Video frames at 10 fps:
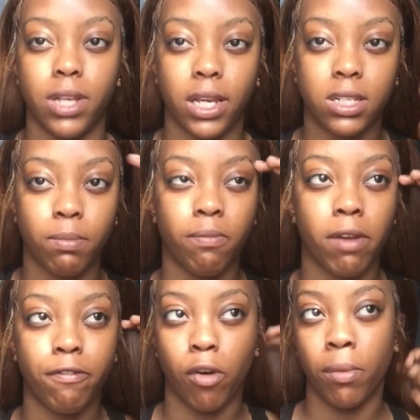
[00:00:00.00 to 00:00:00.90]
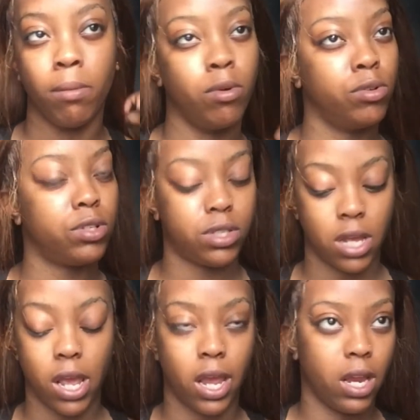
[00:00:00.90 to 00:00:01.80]
I'll take some of my foaming mousse
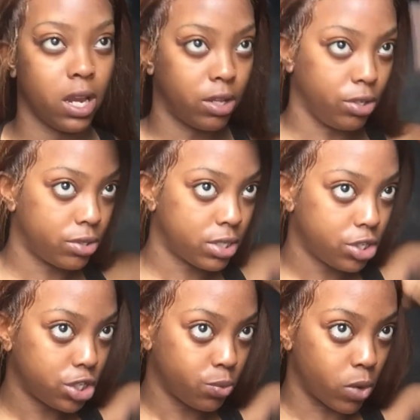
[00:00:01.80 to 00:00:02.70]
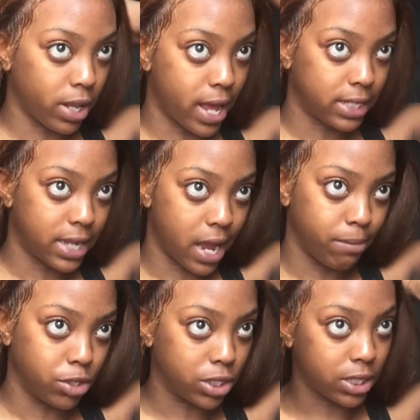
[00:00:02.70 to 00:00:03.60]
and I'll use this just one last
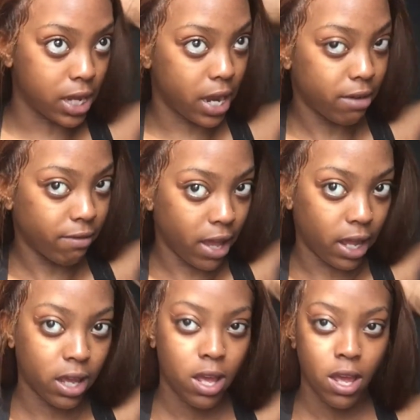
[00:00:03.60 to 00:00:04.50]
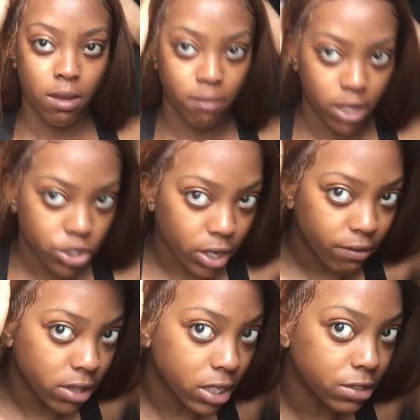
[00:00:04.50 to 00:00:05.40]
time just to kind of like make sure
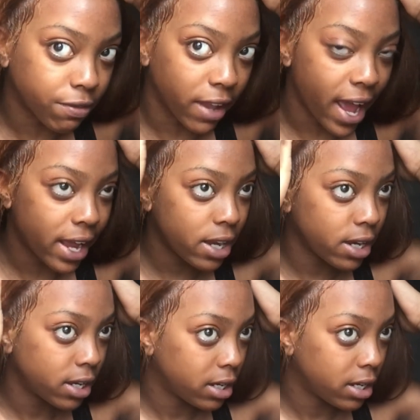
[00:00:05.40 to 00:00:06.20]
everything's flat.